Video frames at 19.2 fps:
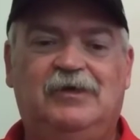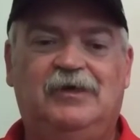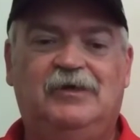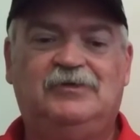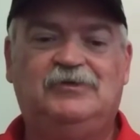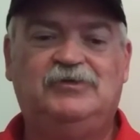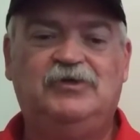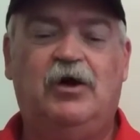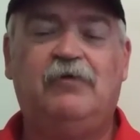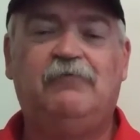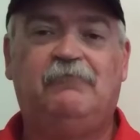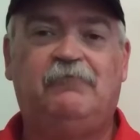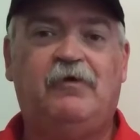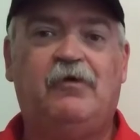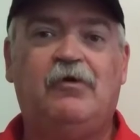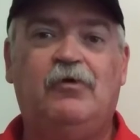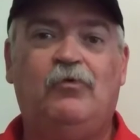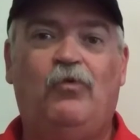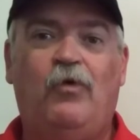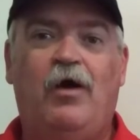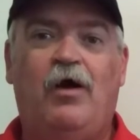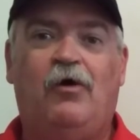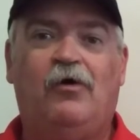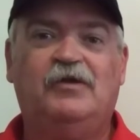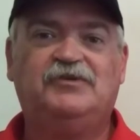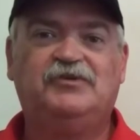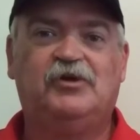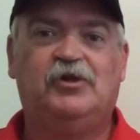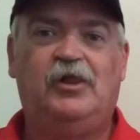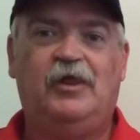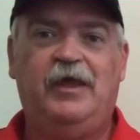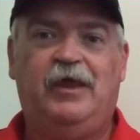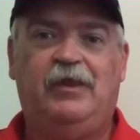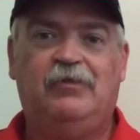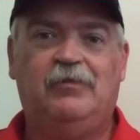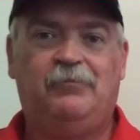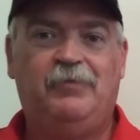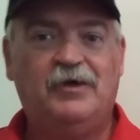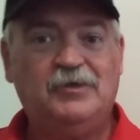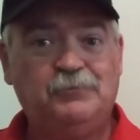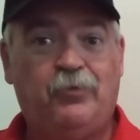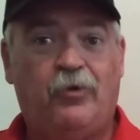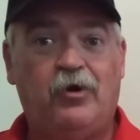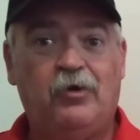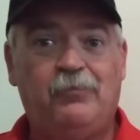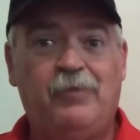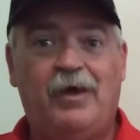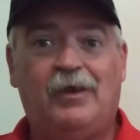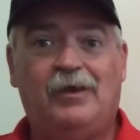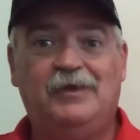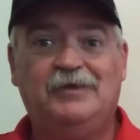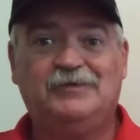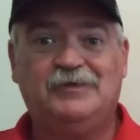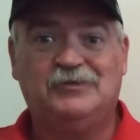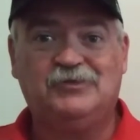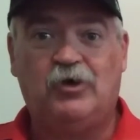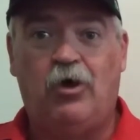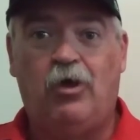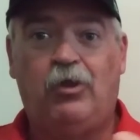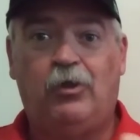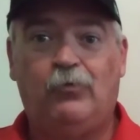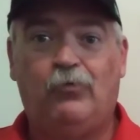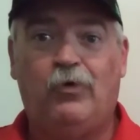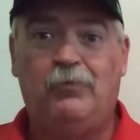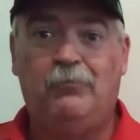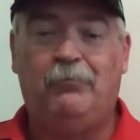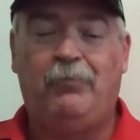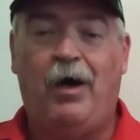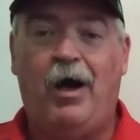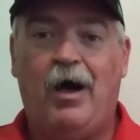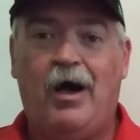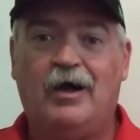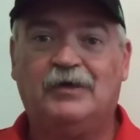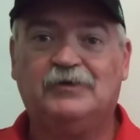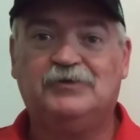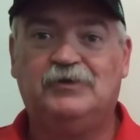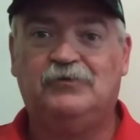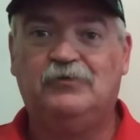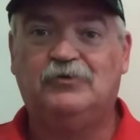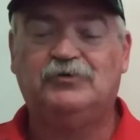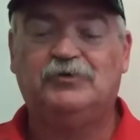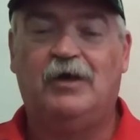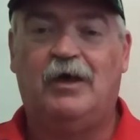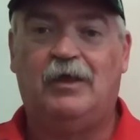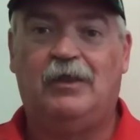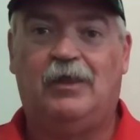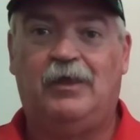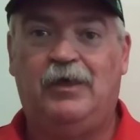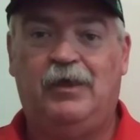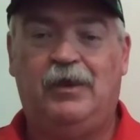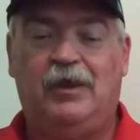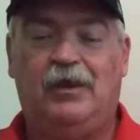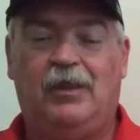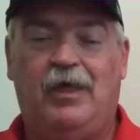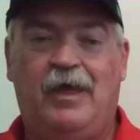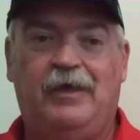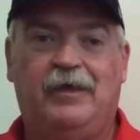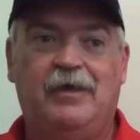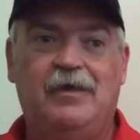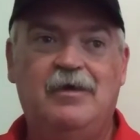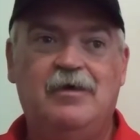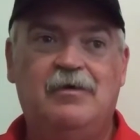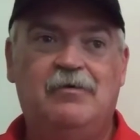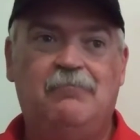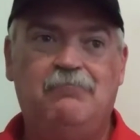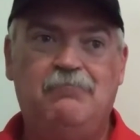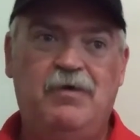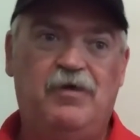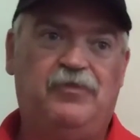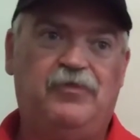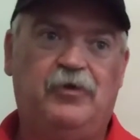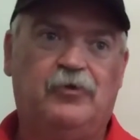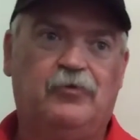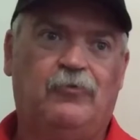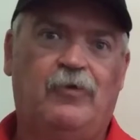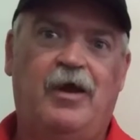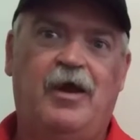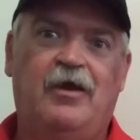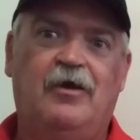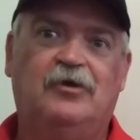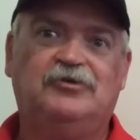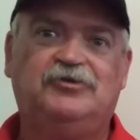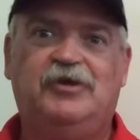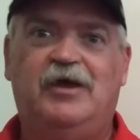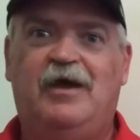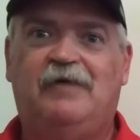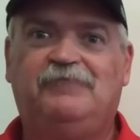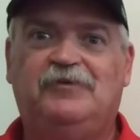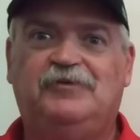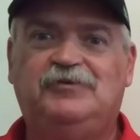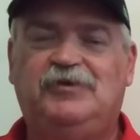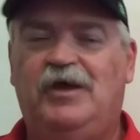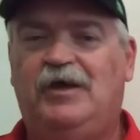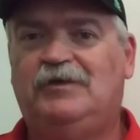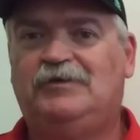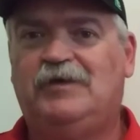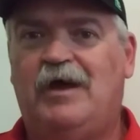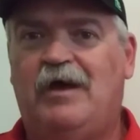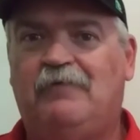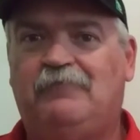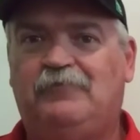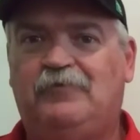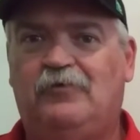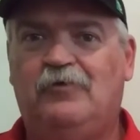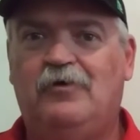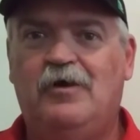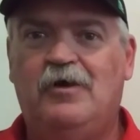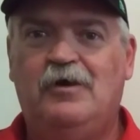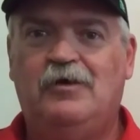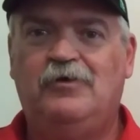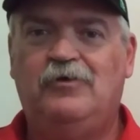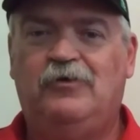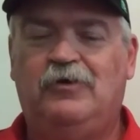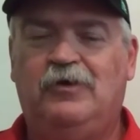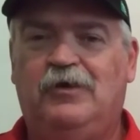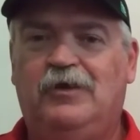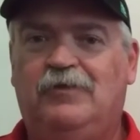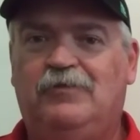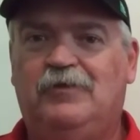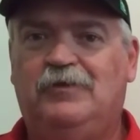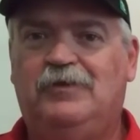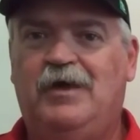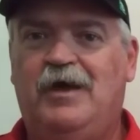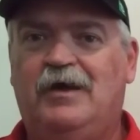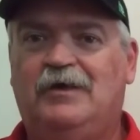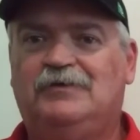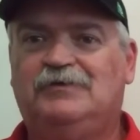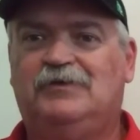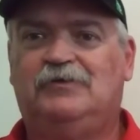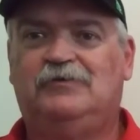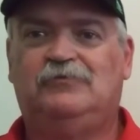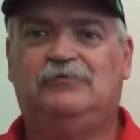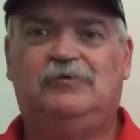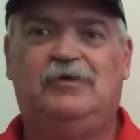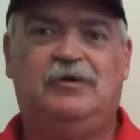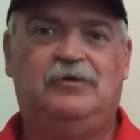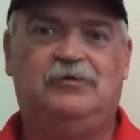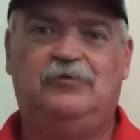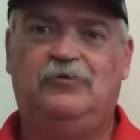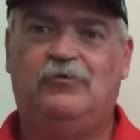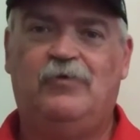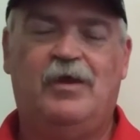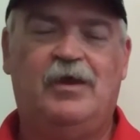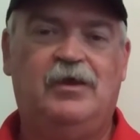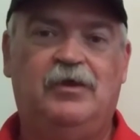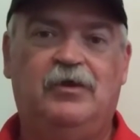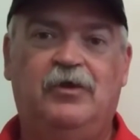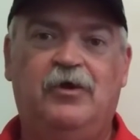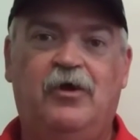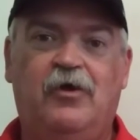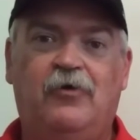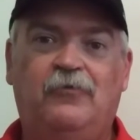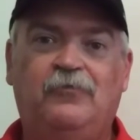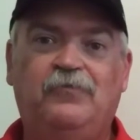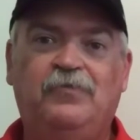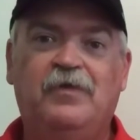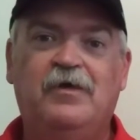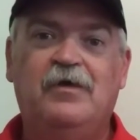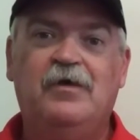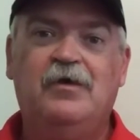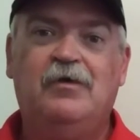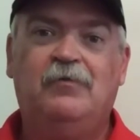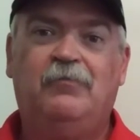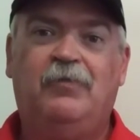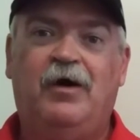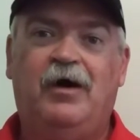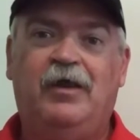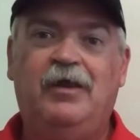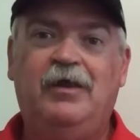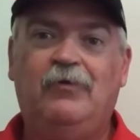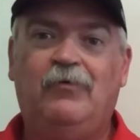it's done very well. It's clean. The best part about it is it's all in one box and there's not any like mythic rares you have to chase after. You can get the decks and and you're ready to go. But